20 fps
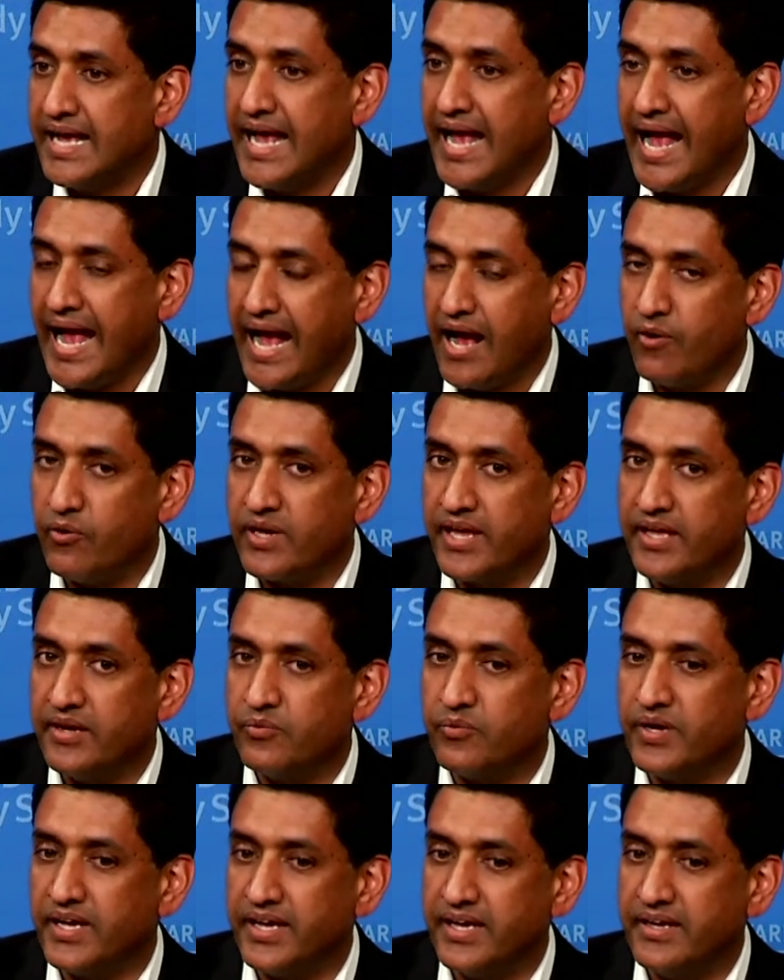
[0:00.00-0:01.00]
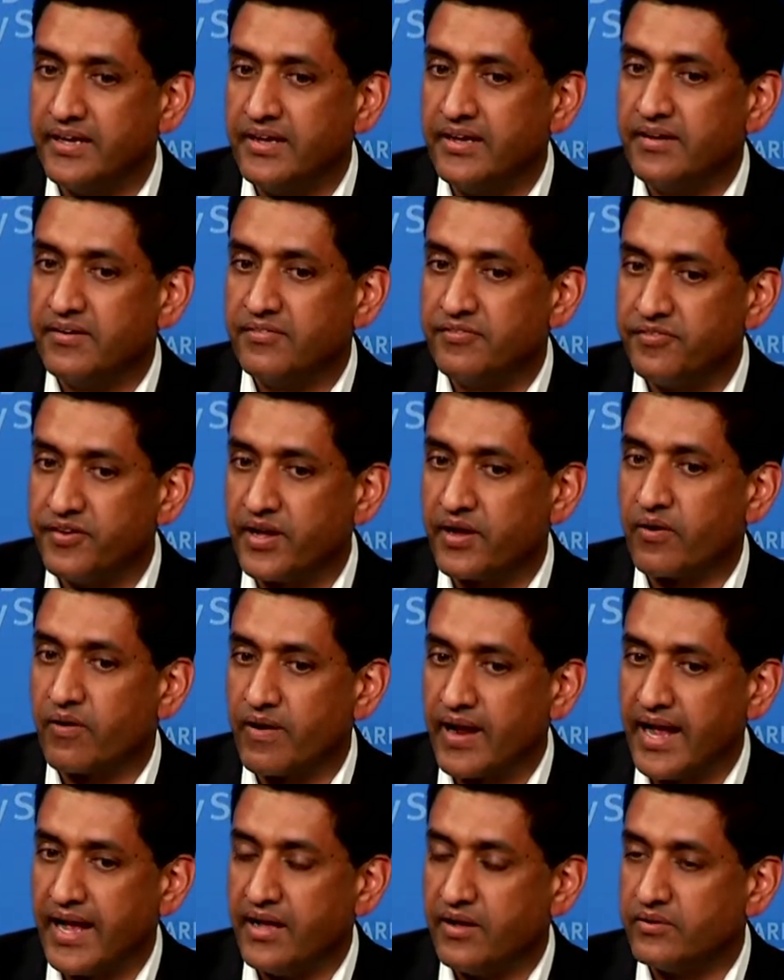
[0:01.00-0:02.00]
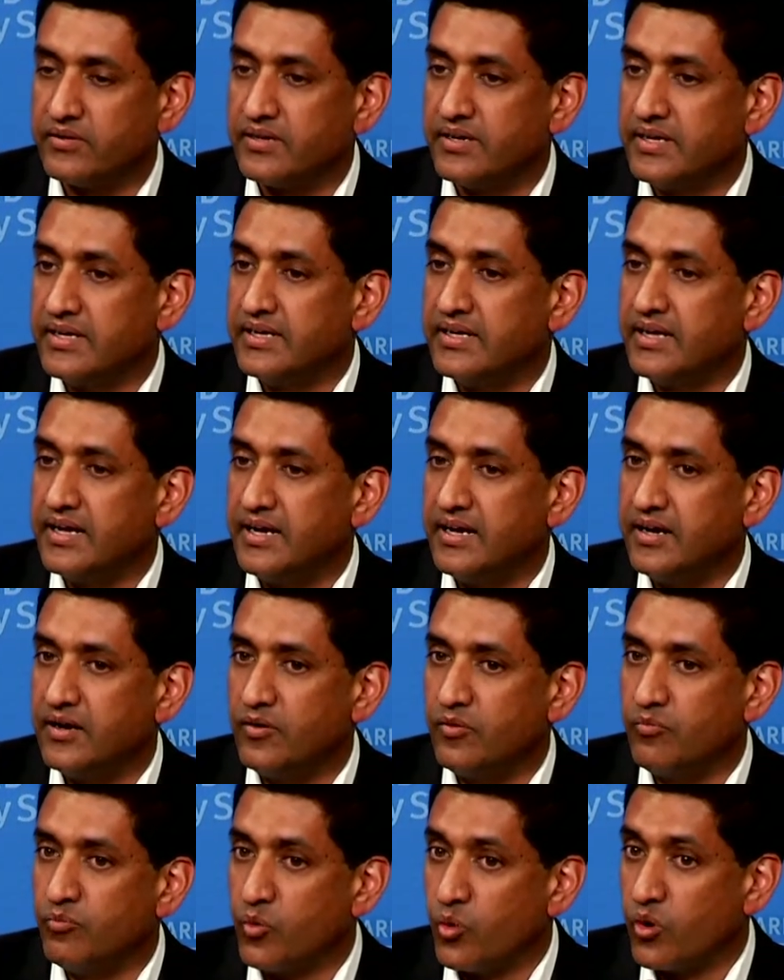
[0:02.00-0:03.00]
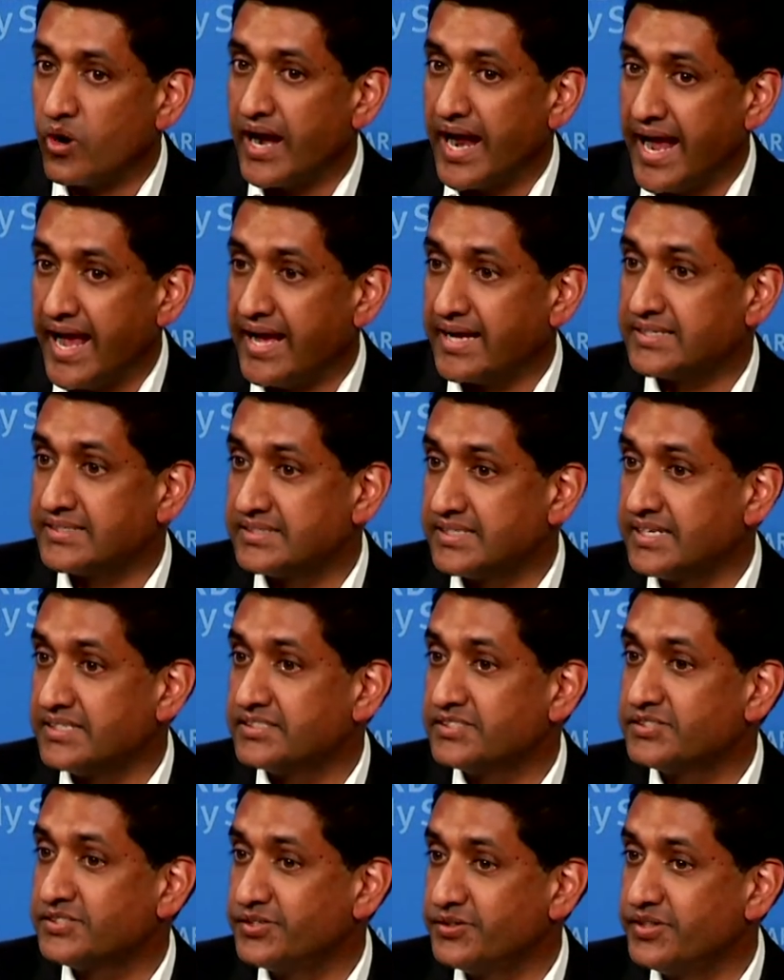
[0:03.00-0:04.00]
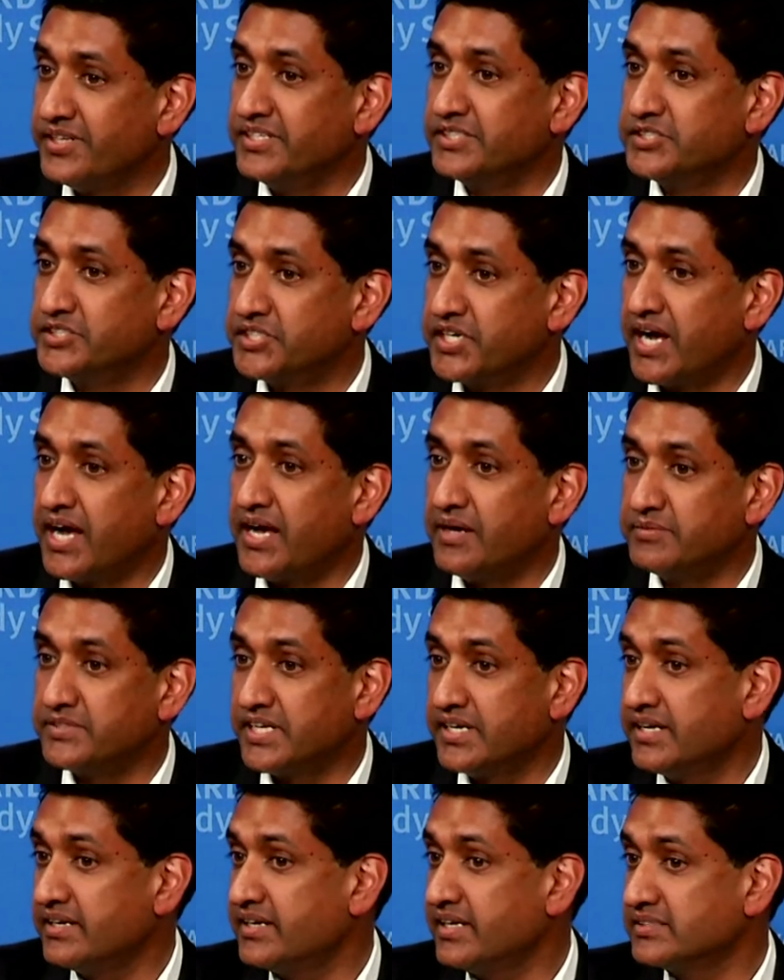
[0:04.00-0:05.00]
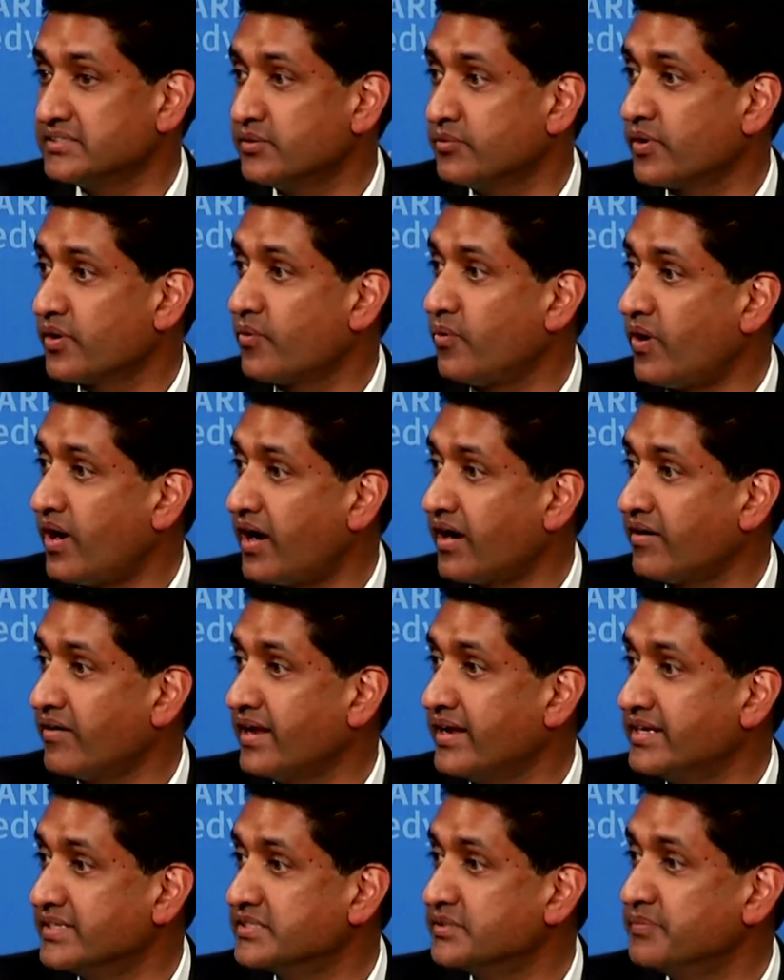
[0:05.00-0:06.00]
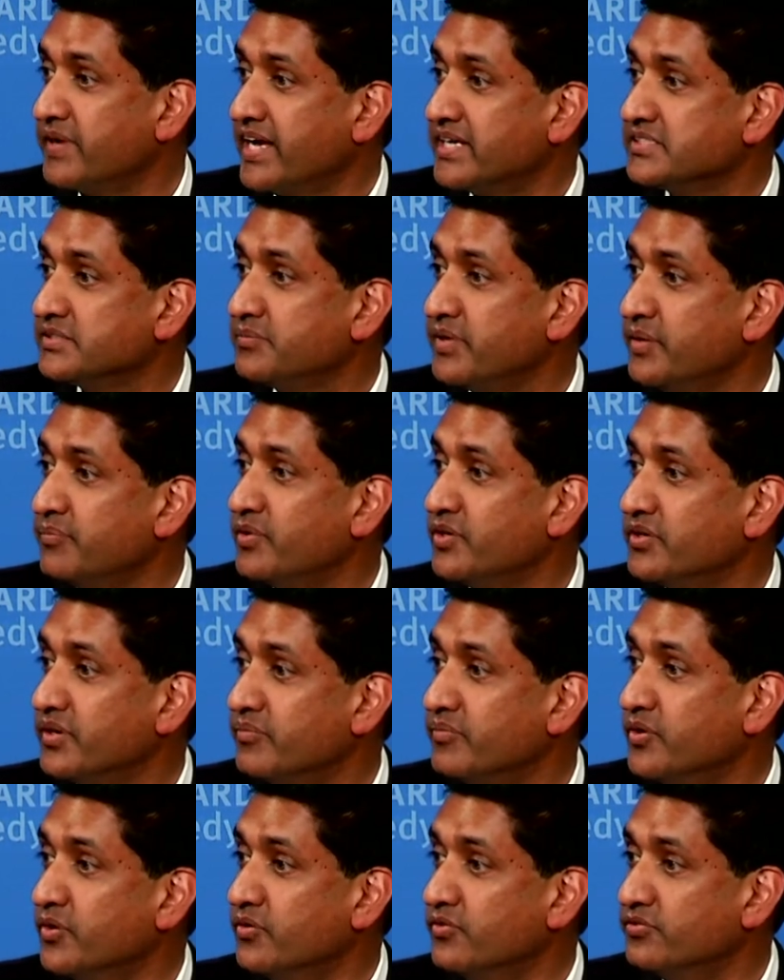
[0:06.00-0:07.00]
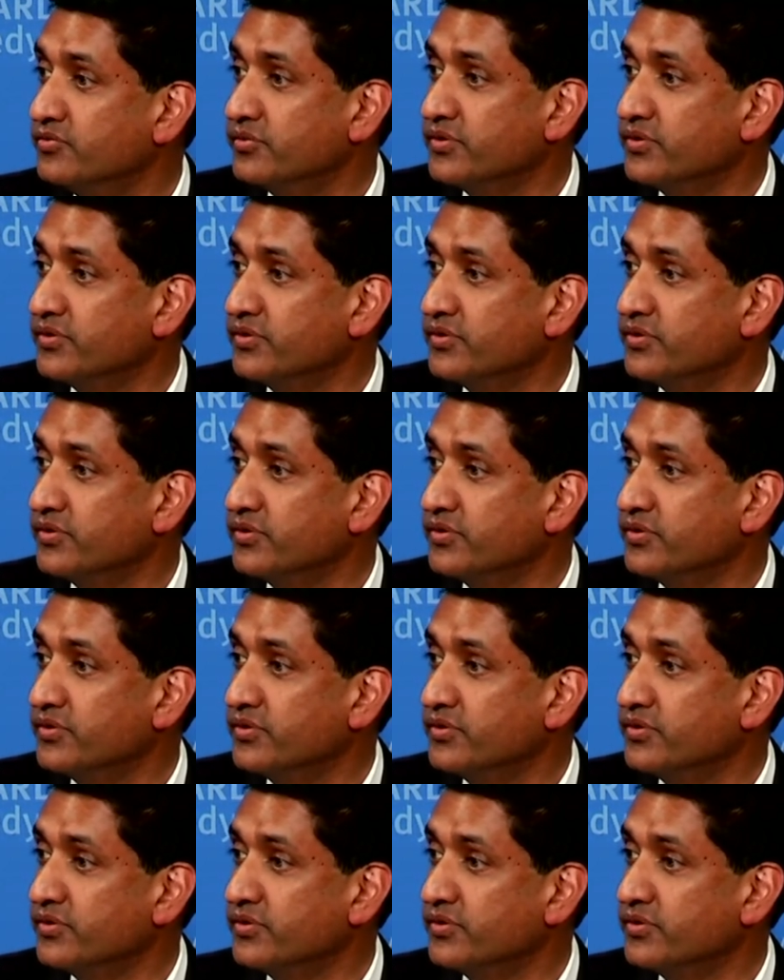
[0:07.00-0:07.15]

How can we figure out more access to these jobs? And it doesn't require, at its best, people to move.